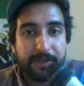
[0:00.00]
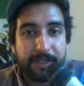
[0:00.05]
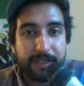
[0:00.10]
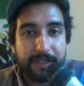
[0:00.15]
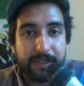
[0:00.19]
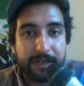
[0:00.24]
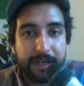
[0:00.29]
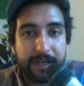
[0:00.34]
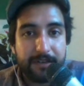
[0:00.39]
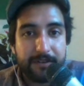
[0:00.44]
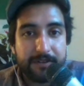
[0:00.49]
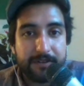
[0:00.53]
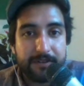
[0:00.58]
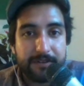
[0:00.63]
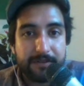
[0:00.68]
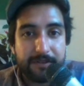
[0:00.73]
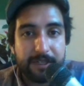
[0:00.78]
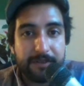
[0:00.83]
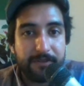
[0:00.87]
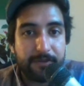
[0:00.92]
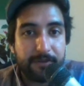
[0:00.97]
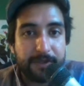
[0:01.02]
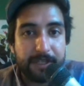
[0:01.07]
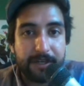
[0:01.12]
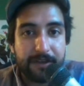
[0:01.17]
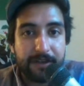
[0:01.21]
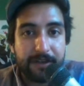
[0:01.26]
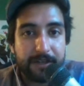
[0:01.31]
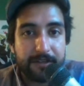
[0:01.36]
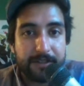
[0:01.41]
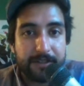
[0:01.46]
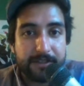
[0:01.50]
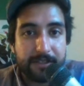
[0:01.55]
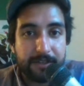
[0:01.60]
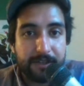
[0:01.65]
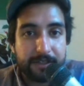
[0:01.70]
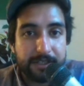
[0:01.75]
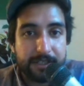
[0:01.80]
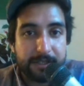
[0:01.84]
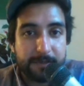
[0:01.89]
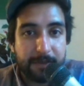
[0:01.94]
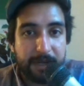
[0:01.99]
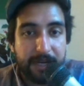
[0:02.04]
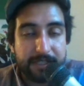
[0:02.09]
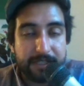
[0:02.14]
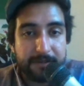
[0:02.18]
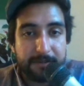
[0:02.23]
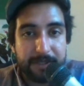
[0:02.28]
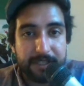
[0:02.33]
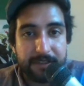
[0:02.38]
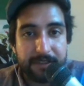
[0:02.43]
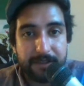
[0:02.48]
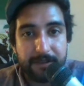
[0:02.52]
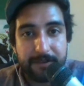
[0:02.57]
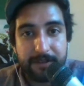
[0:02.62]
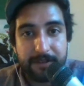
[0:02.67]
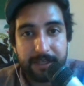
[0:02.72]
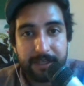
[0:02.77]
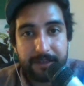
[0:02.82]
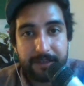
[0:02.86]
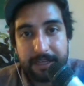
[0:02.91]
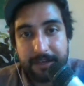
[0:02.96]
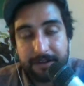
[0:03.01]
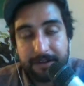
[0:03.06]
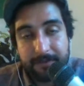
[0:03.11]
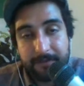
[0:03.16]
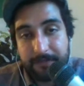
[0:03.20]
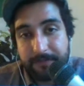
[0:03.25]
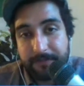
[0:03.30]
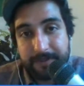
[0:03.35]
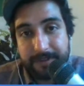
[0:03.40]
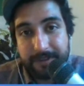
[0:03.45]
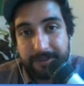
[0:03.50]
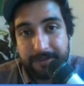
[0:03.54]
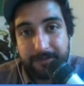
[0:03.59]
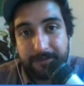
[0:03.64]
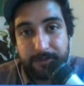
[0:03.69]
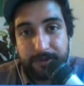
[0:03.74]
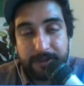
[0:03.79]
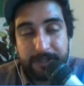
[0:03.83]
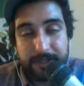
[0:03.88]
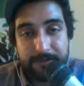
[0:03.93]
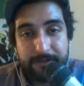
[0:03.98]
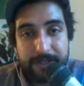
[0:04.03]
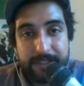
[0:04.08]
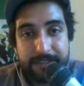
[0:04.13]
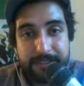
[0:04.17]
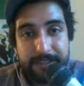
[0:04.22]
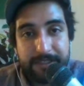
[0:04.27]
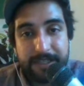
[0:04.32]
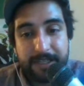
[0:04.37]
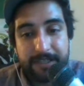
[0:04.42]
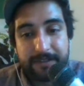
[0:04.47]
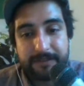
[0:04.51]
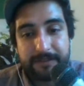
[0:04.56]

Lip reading: Rayados, even without Carlos Sanchez, possibly they're within reach of the title.